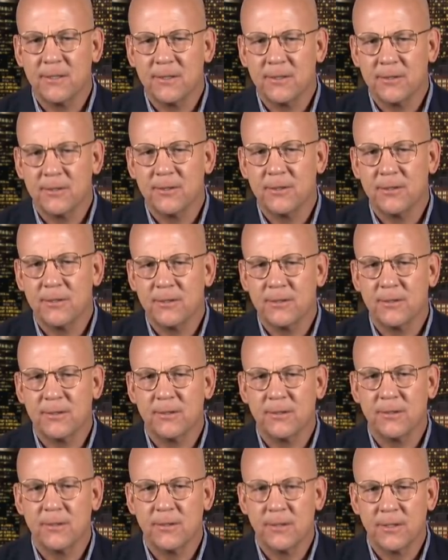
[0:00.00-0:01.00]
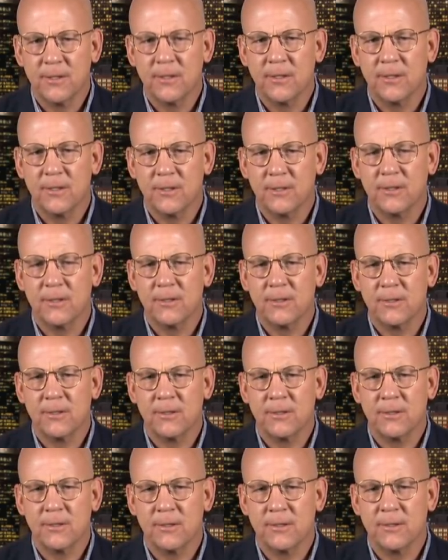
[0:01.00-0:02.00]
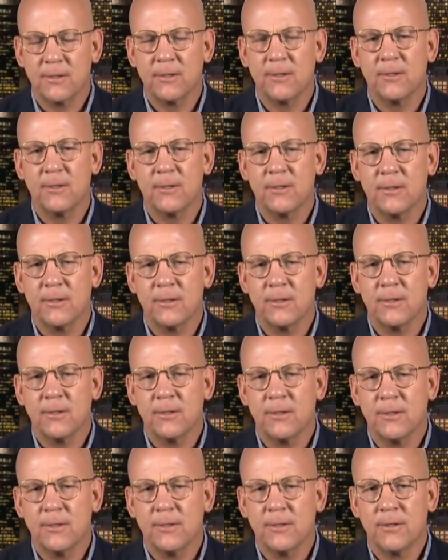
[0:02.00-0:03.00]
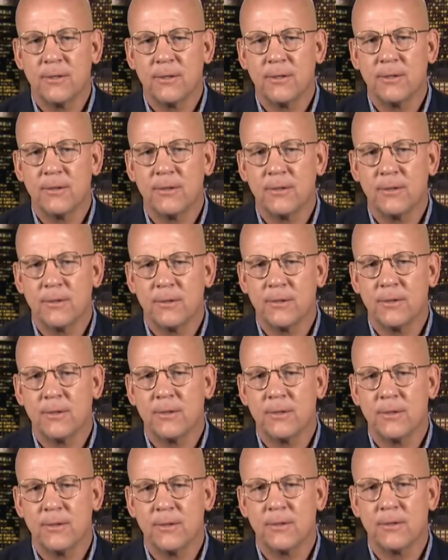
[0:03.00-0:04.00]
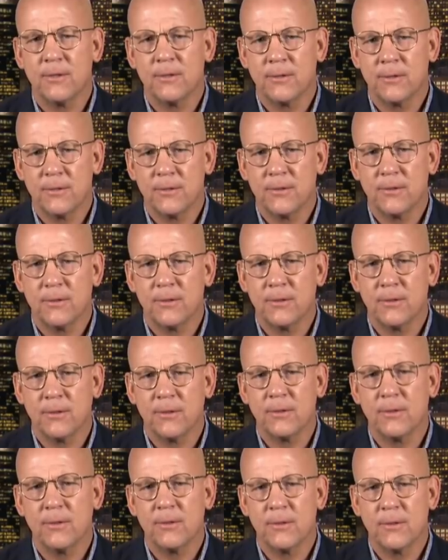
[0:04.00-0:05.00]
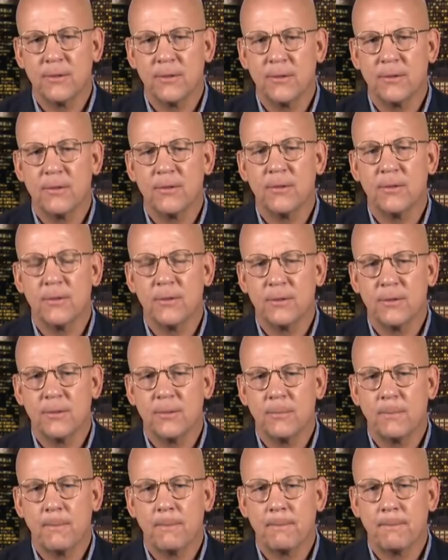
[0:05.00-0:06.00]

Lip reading: This person isn't speaking.